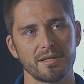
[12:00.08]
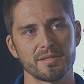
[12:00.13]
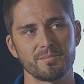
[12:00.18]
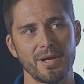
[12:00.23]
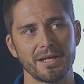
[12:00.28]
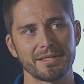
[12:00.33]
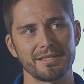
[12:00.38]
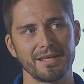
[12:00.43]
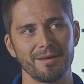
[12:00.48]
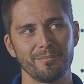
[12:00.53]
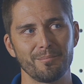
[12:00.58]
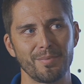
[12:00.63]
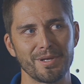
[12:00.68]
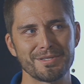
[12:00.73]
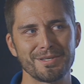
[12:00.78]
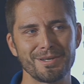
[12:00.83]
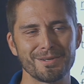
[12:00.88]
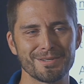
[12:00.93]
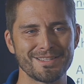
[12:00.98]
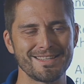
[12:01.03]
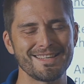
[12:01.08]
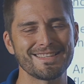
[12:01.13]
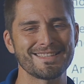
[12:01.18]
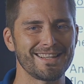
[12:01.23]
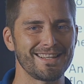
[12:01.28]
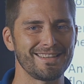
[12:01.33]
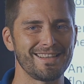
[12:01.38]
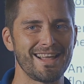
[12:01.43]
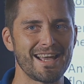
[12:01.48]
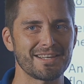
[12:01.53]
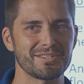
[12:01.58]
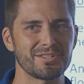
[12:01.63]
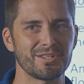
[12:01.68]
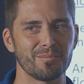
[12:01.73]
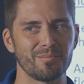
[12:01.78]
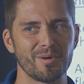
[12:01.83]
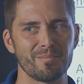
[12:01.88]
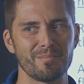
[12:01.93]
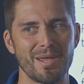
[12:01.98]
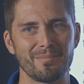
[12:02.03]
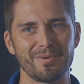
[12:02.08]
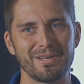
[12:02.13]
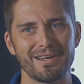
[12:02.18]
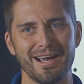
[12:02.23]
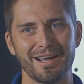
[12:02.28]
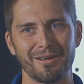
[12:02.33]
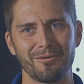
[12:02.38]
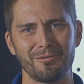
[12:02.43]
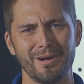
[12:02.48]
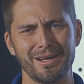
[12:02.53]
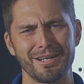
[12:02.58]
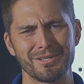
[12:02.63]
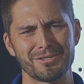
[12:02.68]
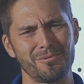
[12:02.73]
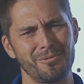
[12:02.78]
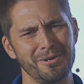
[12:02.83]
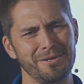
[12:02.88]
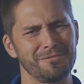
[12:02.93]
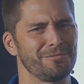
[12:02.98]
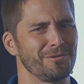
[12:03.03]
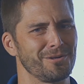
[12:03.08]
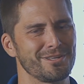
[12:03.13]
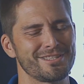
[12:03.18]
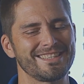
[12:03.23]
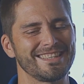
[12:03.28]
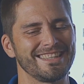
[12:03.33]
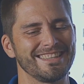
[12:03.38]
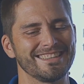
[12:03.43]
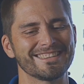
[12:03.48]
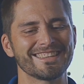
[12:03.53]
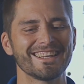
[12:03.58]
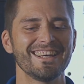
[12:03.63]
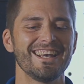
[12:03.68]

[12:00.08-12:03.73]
expecting a busier season than last year, but maybe not quite a 2014.